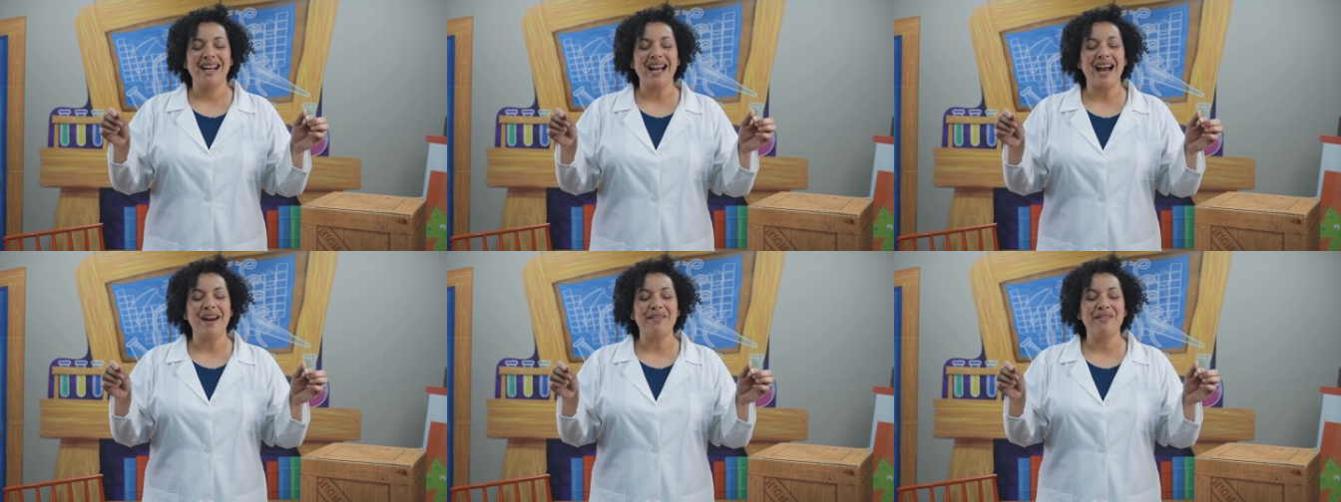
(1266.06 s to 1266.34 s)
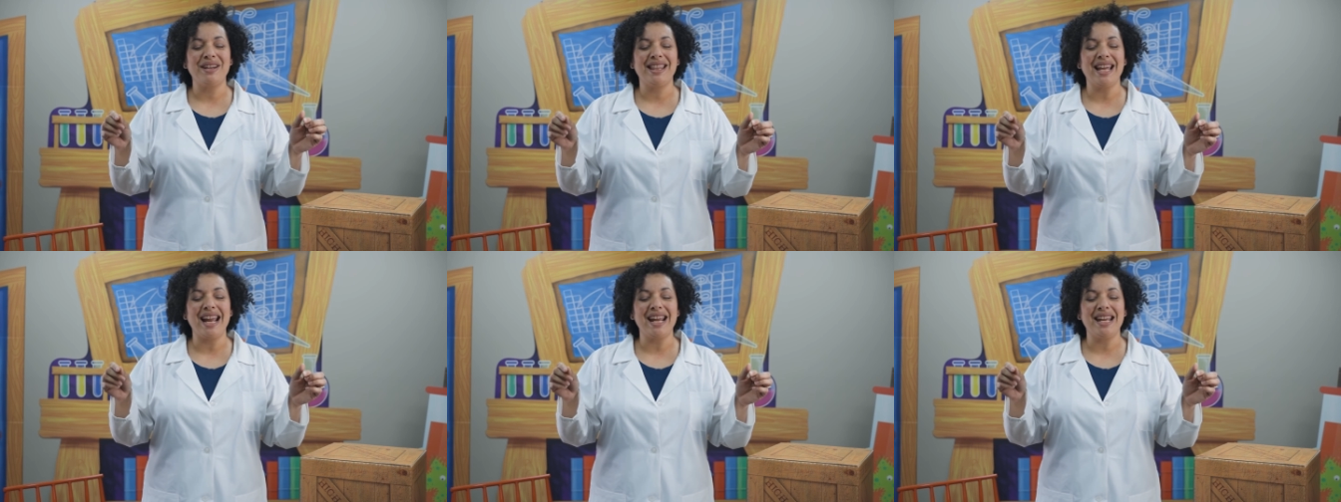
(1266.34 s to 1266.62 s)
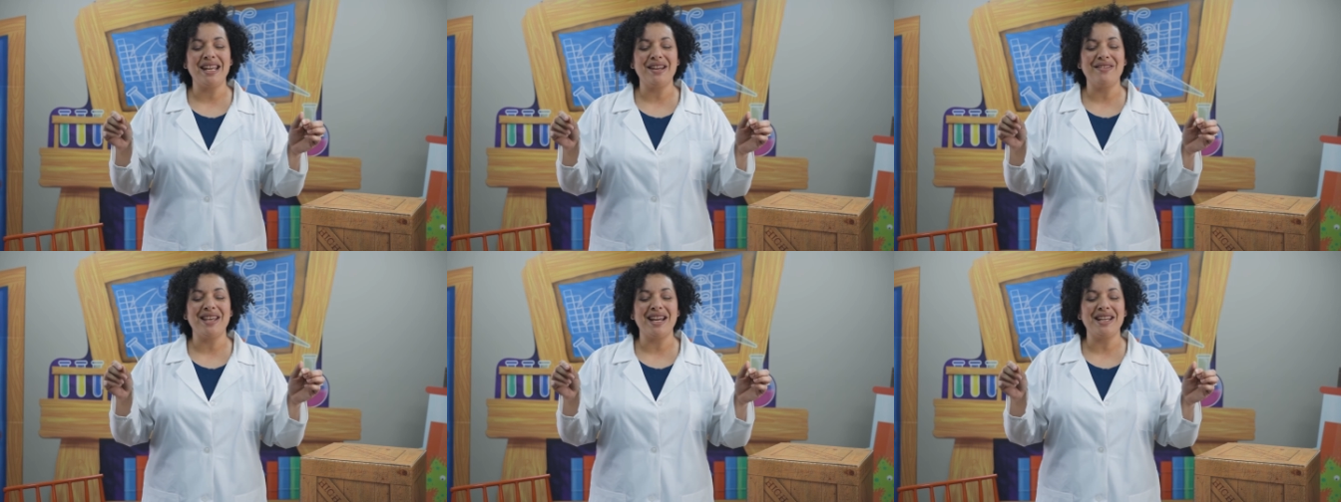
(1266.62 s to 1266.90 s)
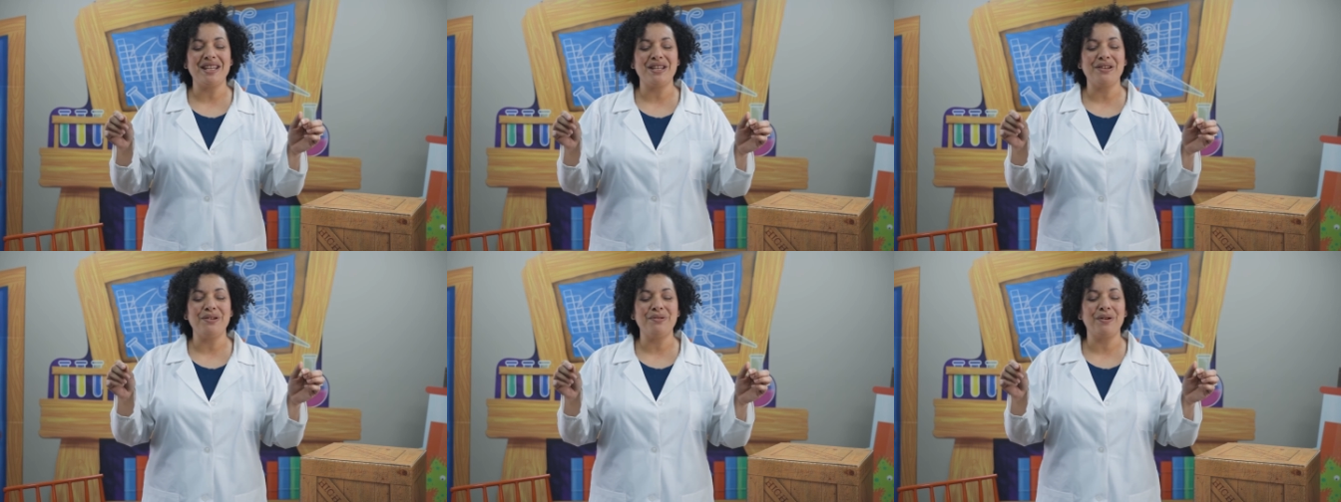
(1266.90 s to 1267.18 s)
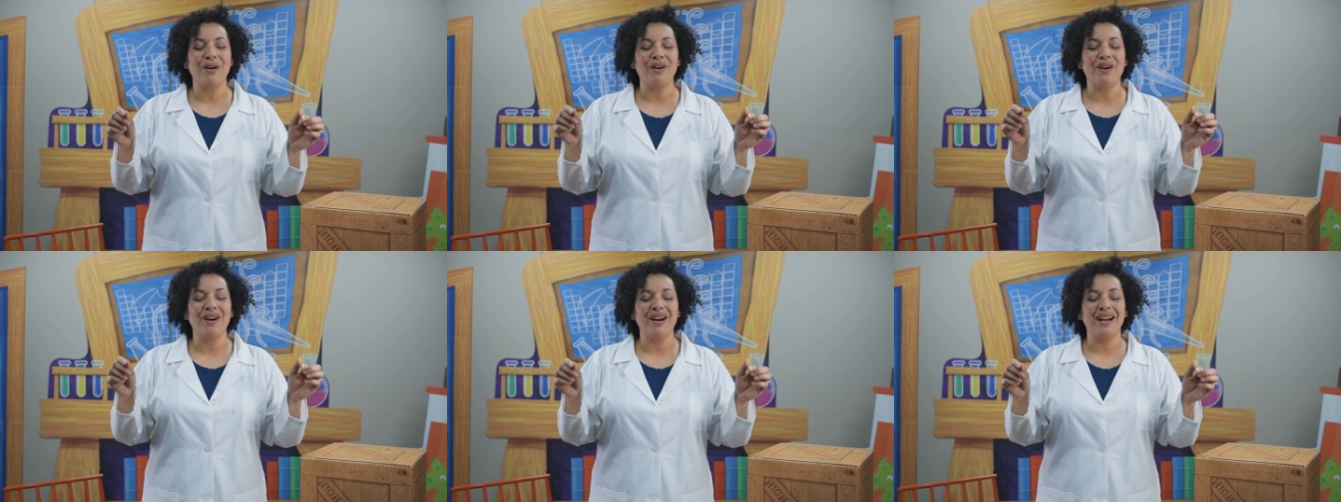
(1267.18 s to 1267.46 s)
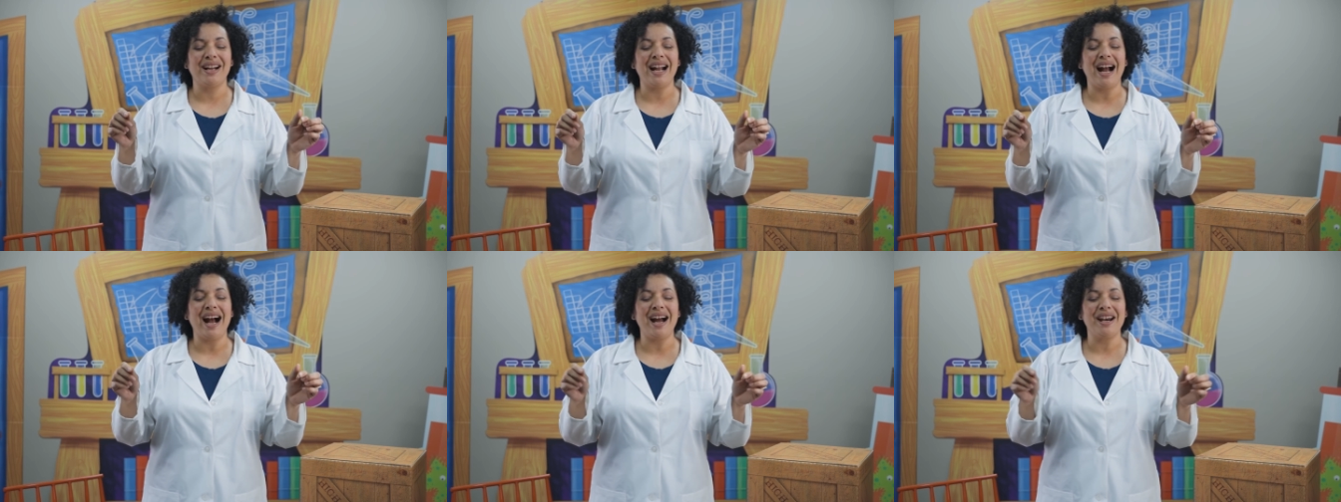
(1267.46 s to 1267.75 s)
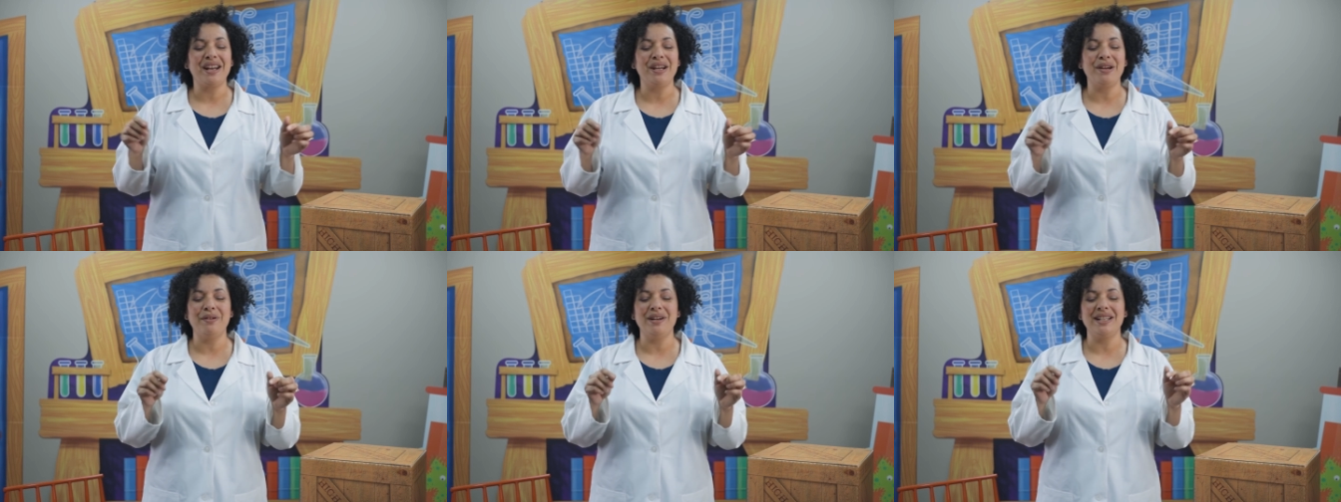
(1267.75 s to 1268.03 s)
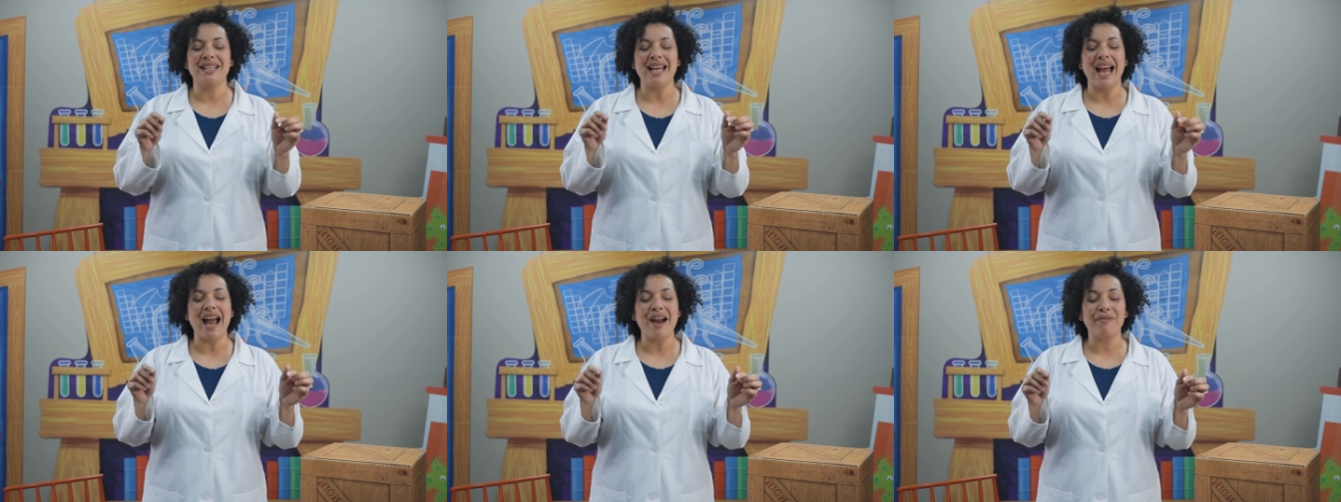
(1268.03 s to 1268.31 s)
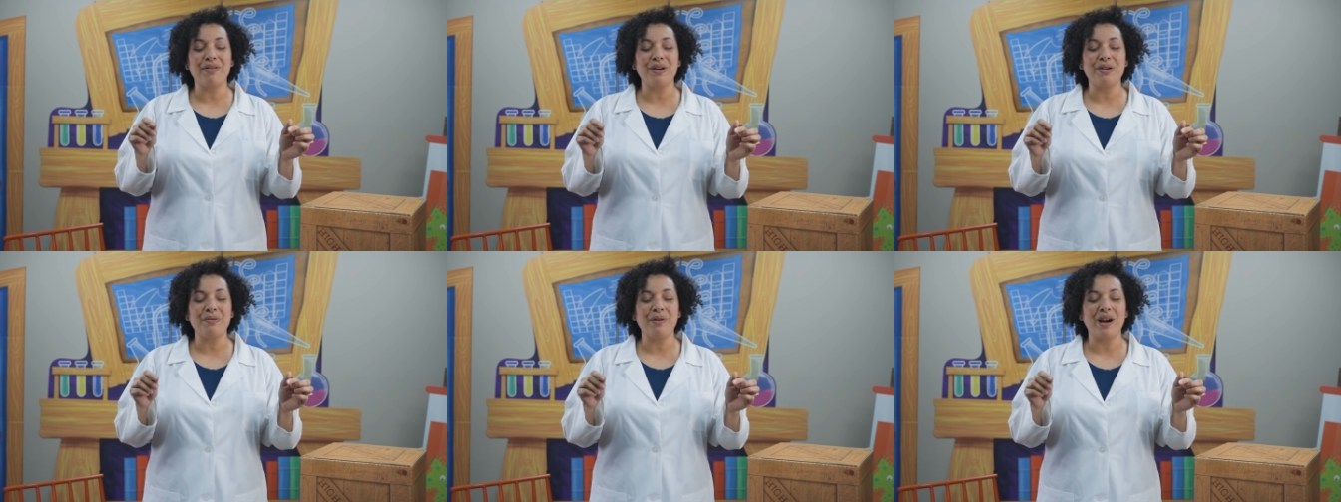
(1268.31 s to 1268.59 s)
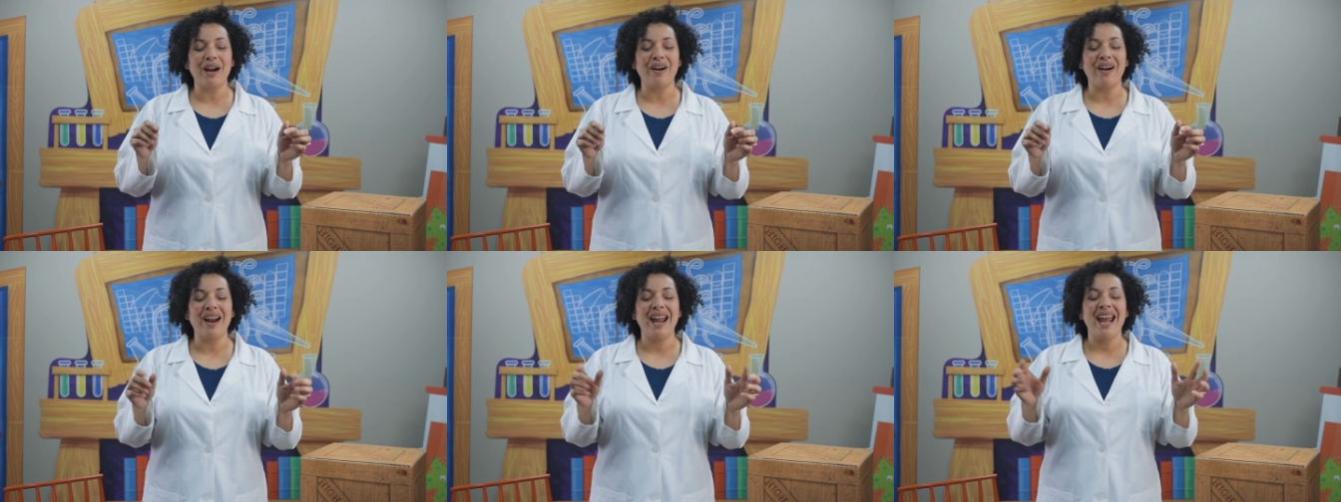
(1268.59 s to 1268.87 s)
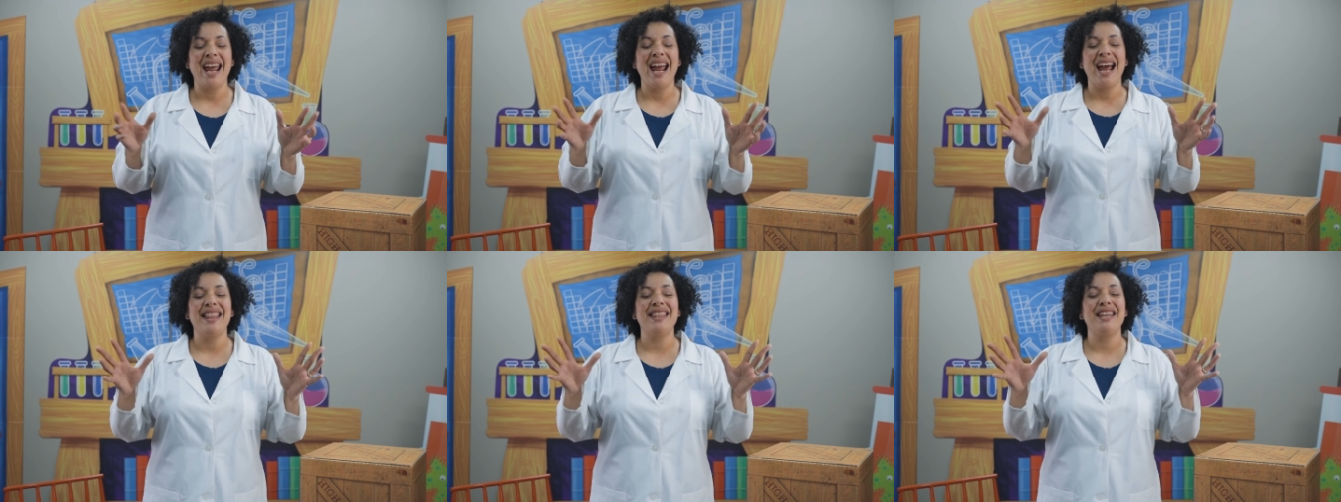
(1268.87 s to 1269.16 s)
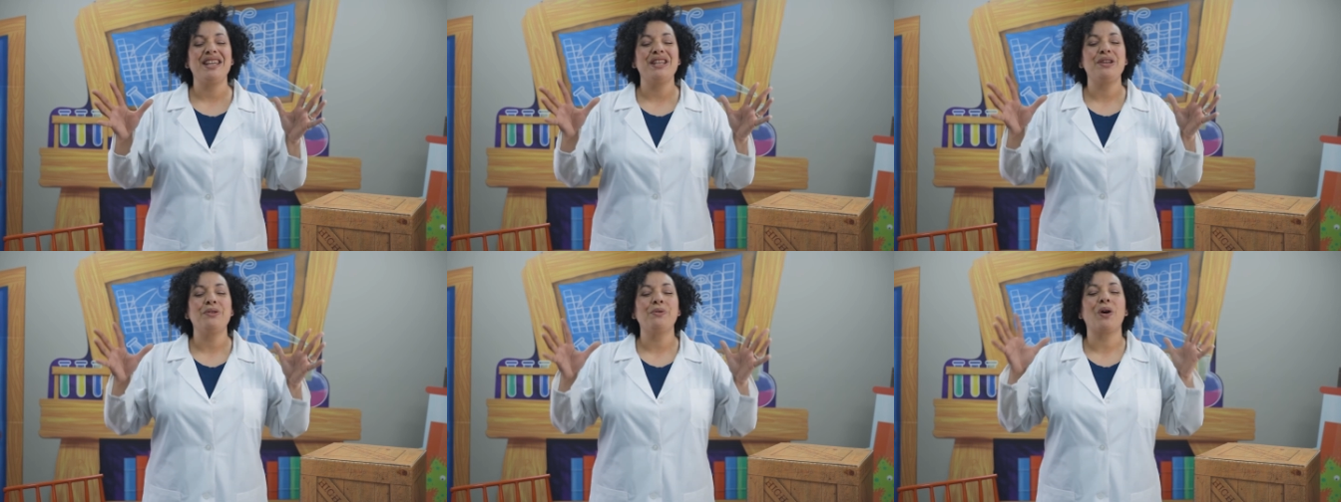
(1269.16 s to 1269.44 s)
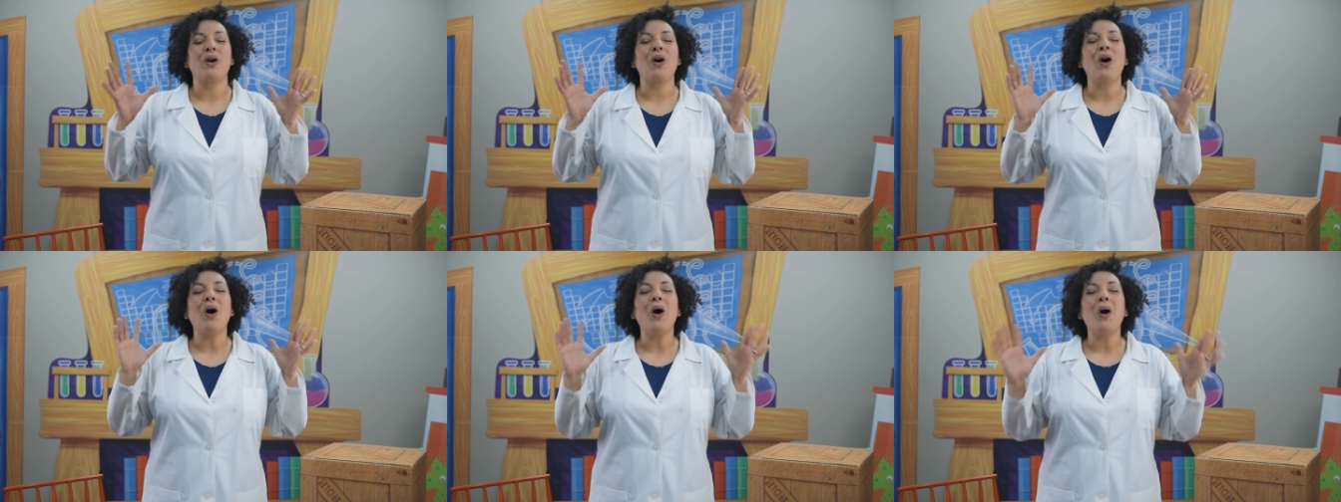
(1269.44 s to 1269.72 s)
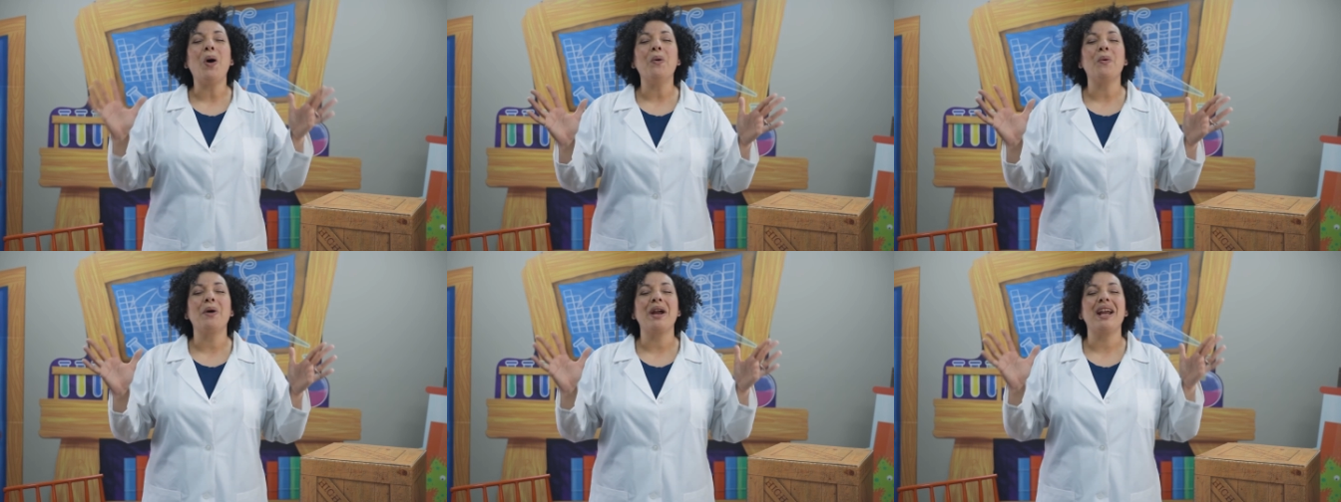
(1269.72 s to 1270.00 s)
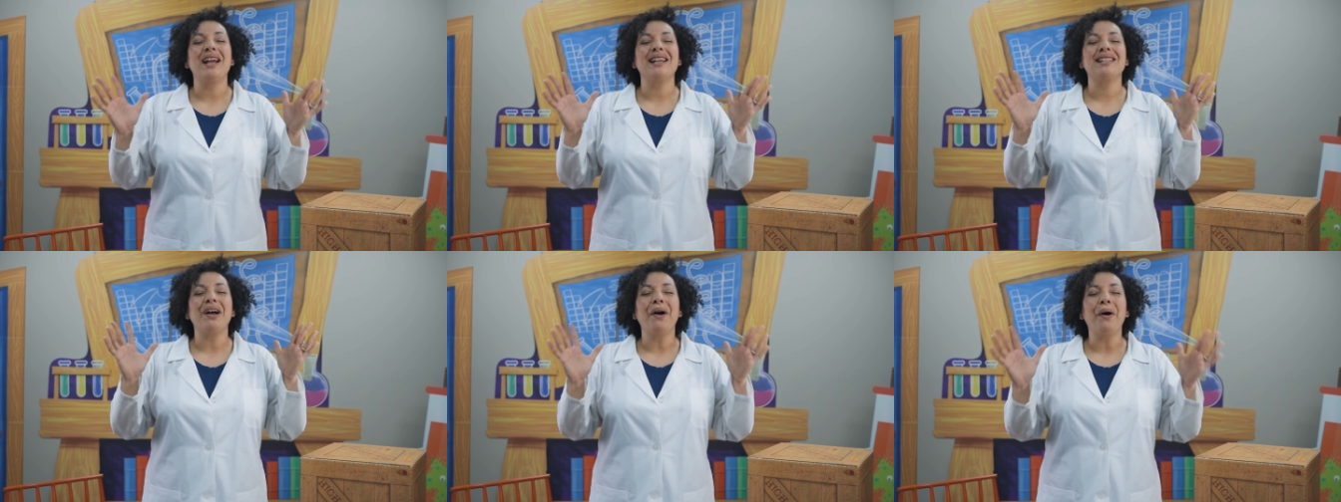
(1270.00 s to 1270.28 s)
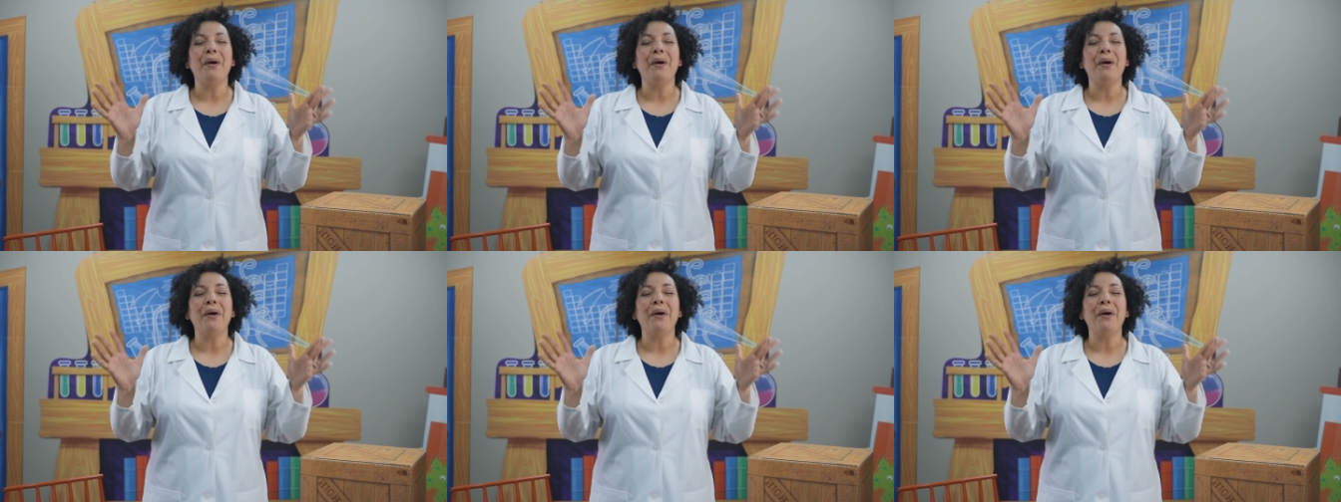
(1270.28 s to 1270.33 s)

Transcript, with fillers: God, we thank you that you are a God who is everywhere and that you are always,